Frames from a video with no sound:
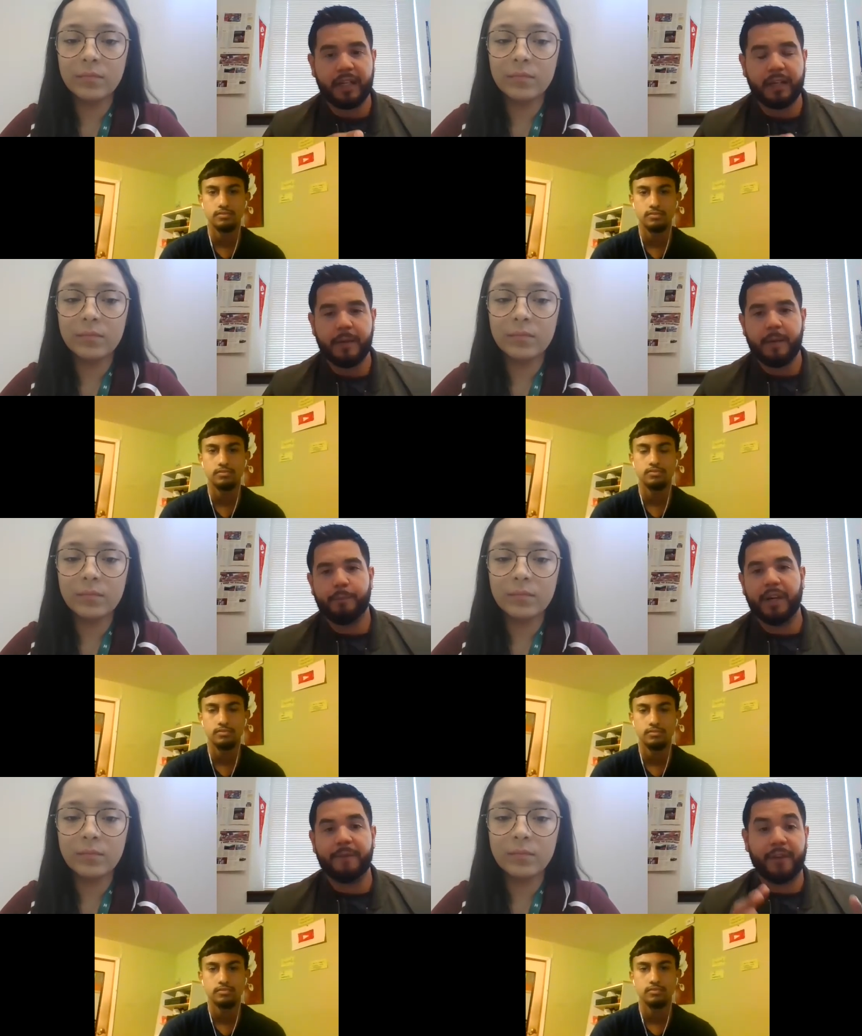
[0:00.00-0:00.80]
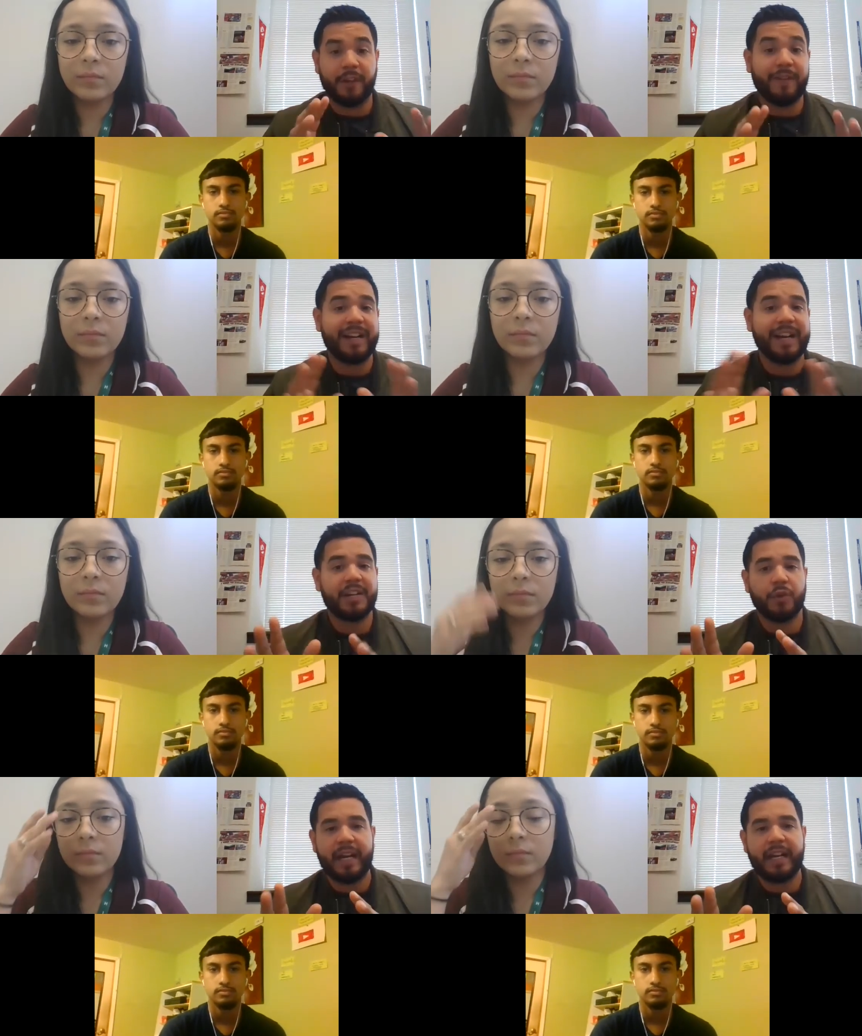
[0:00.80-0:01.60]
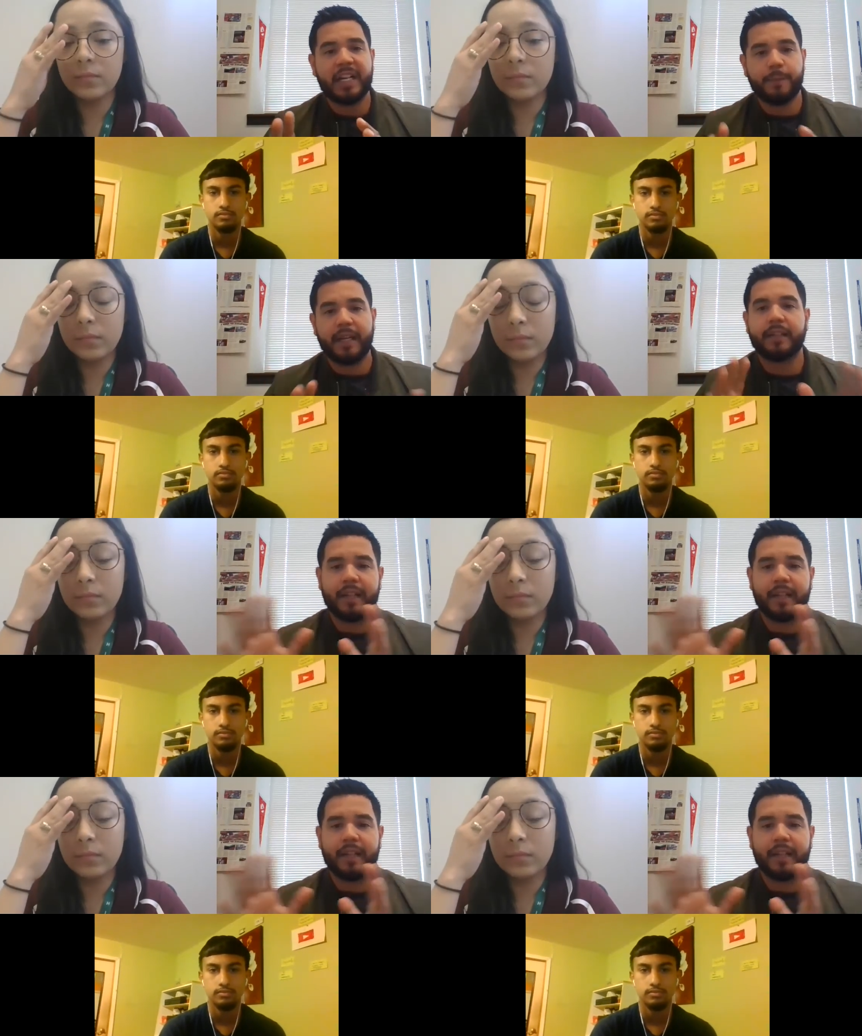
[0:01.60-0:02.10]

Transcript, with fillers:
Speaker 1: there. But for the financial aid aspect,